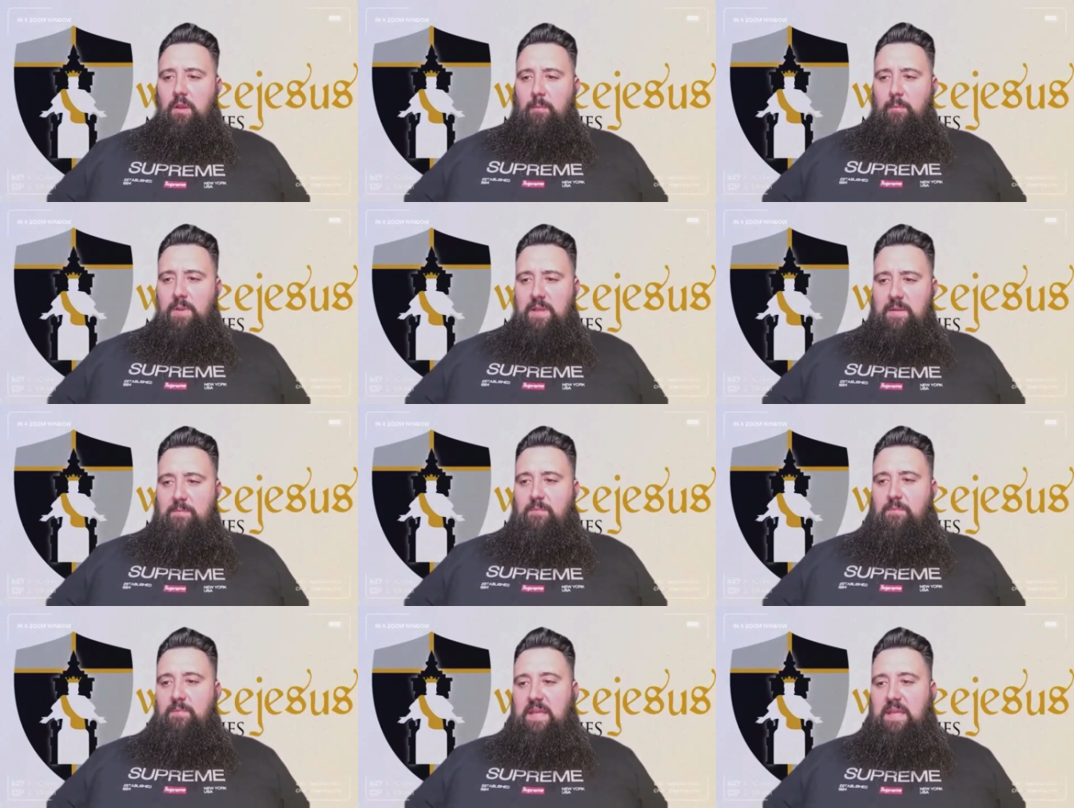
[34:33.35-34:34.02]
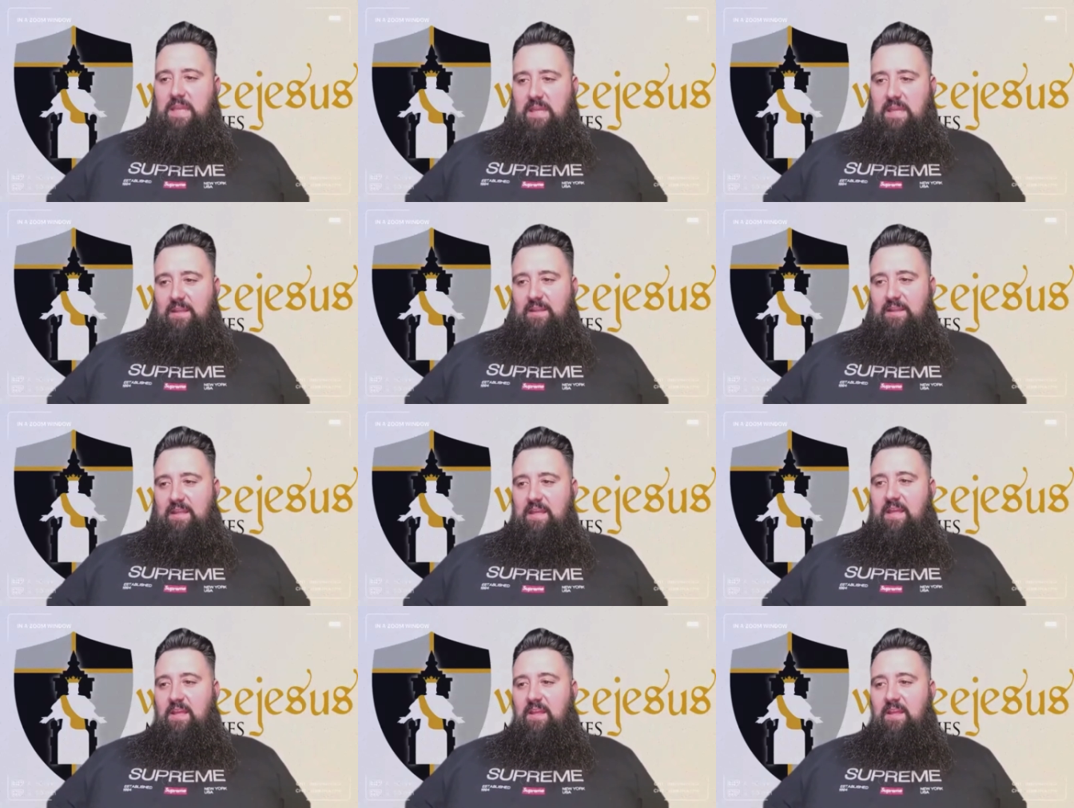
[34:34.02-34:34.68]
But
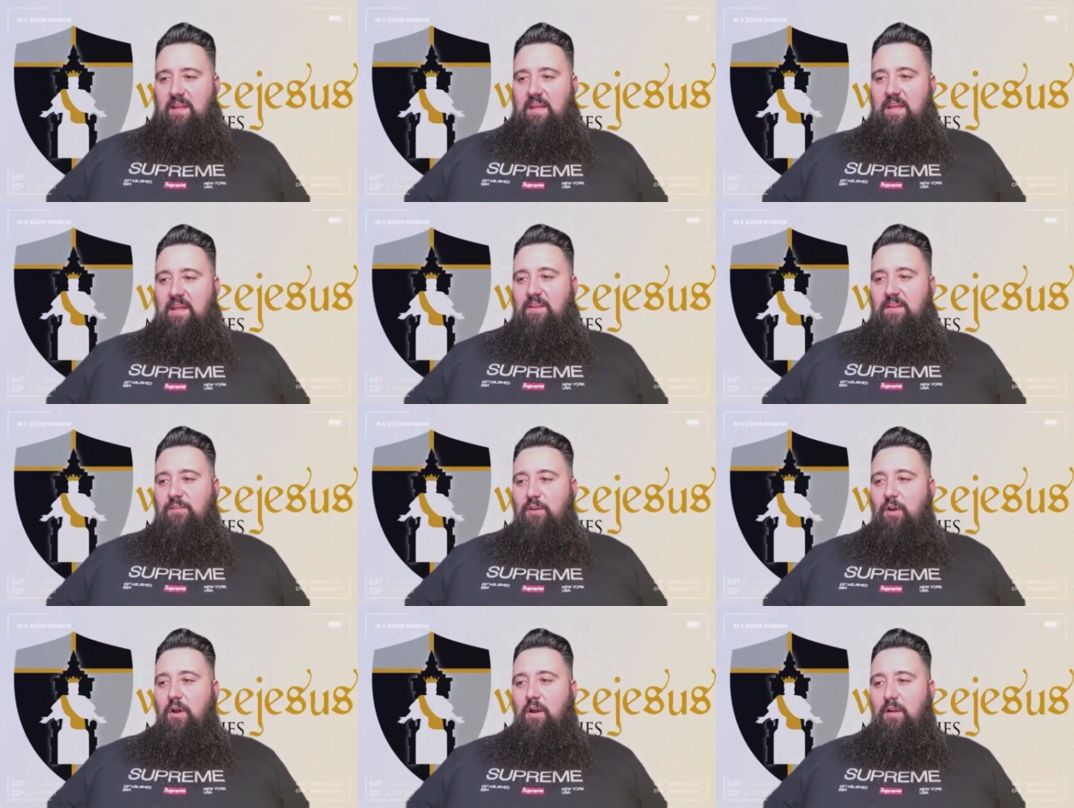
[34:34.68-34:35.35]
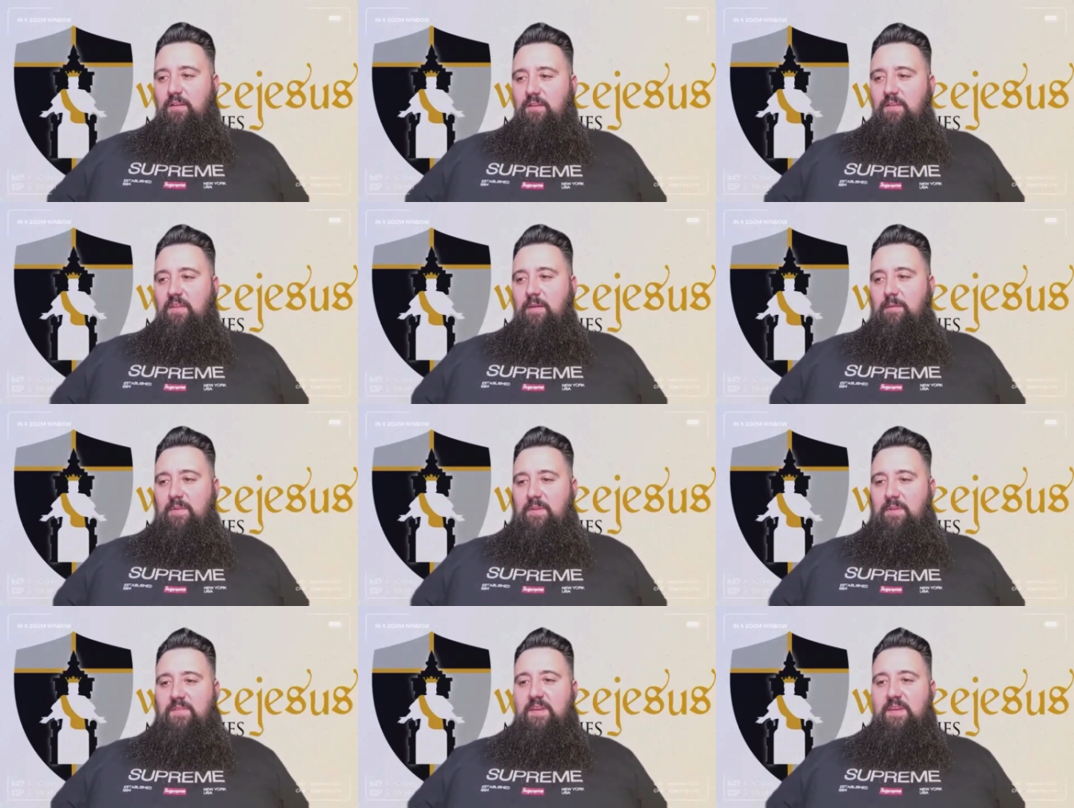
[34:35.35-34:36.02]
immediately he talked to them
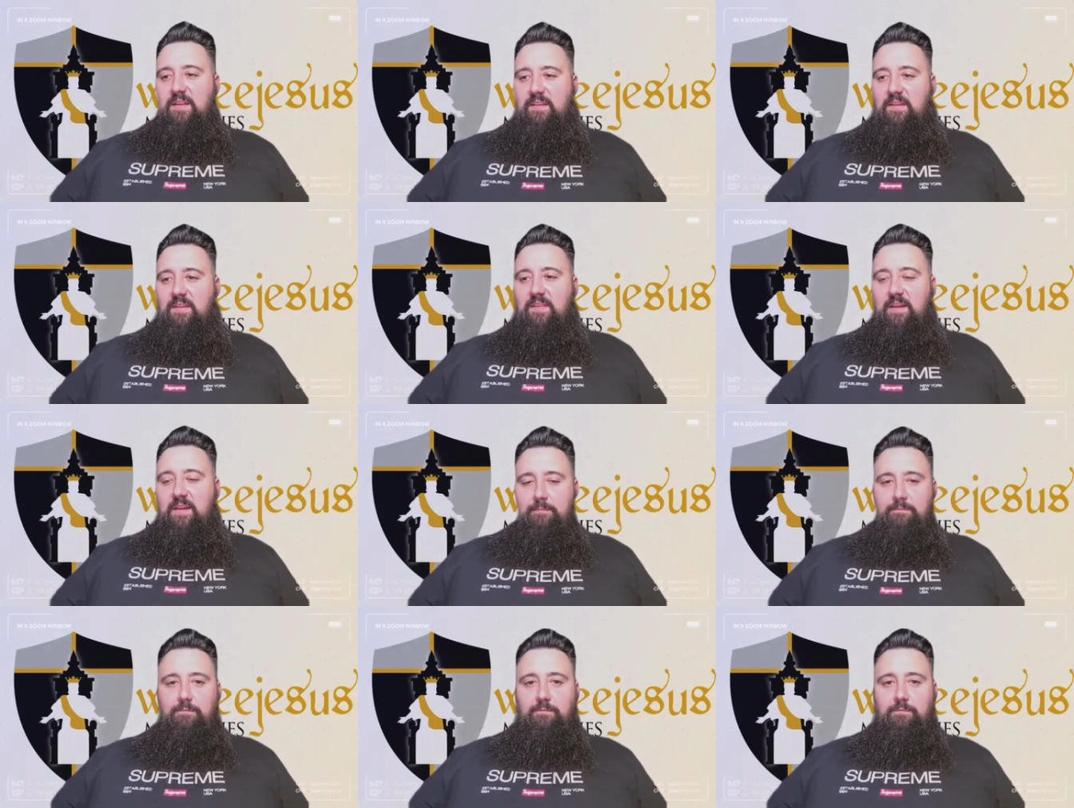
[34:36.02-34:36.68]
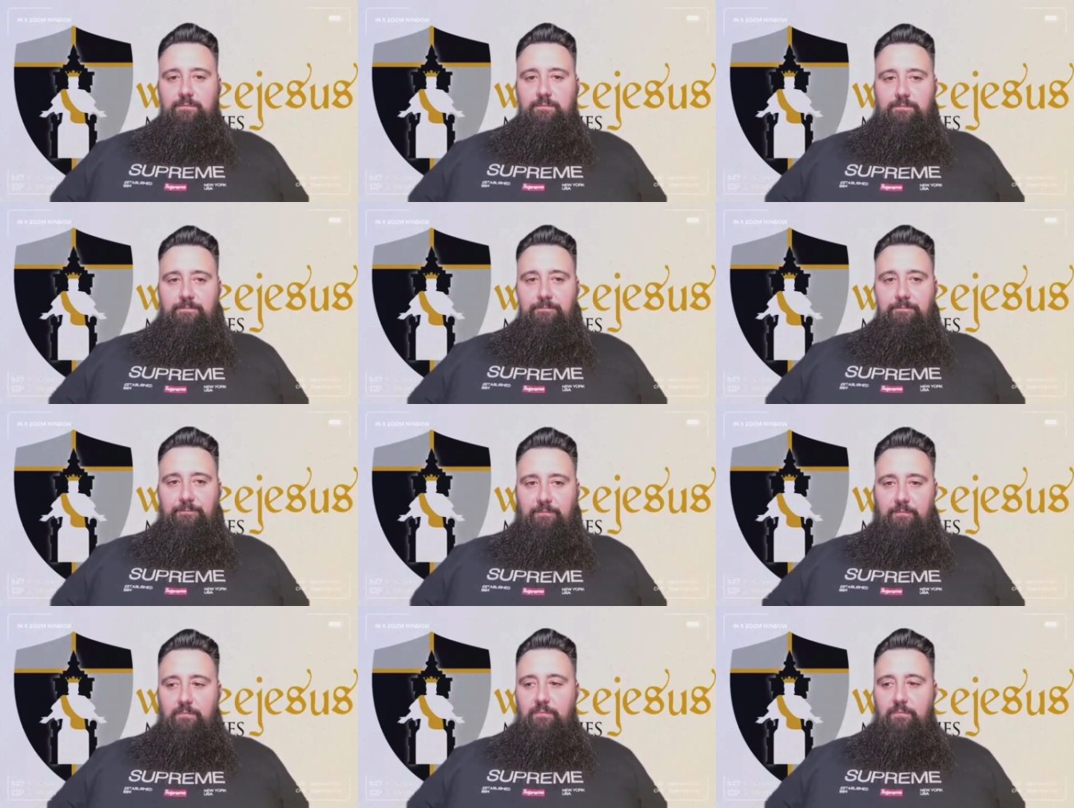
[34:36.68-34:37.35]
and said to them,
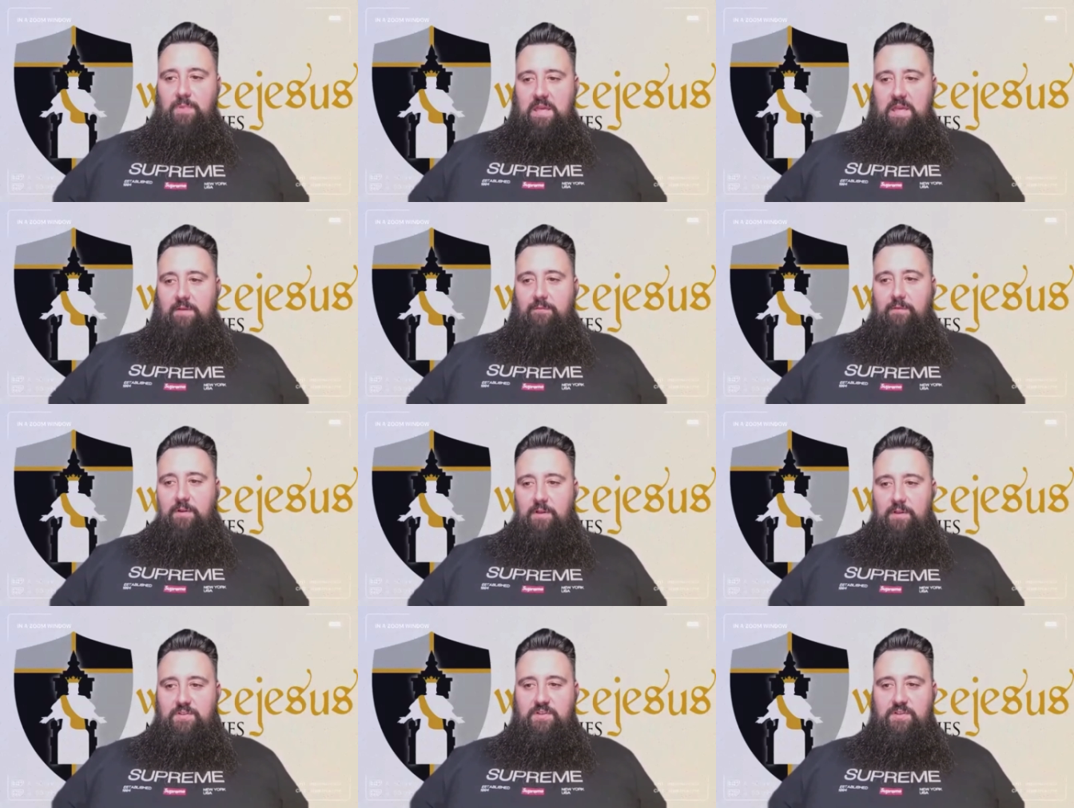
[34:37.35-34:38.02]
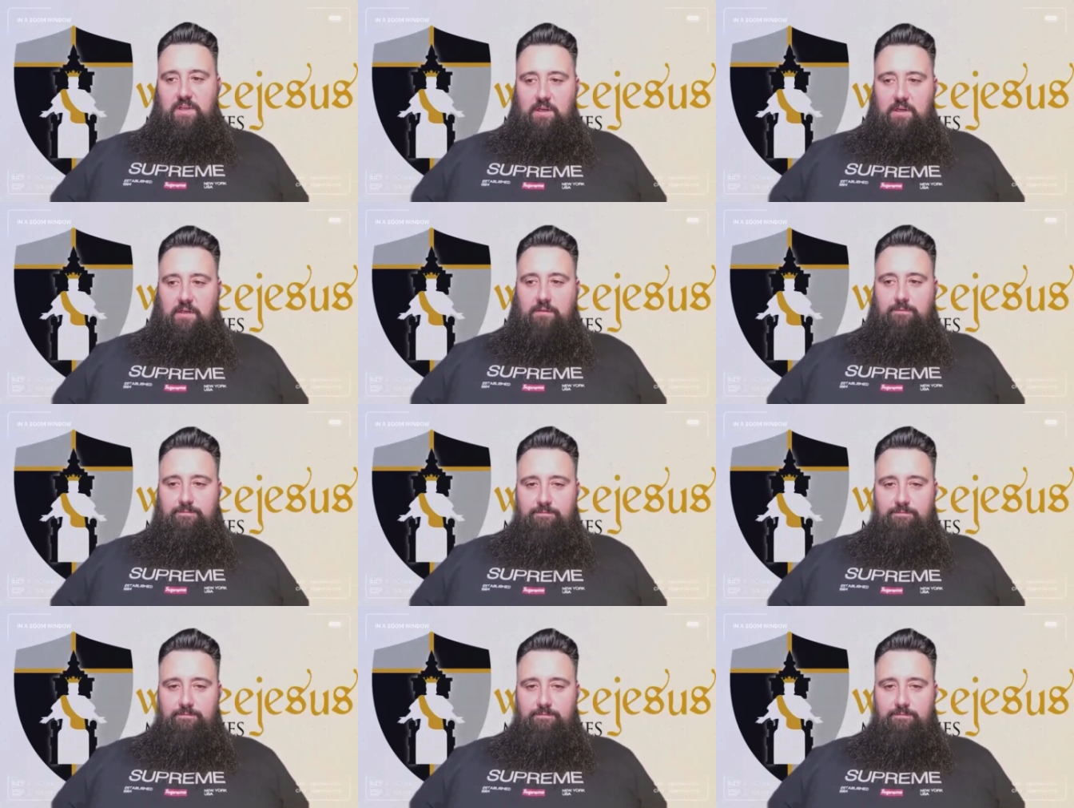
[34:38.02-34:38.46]
be of good cheer.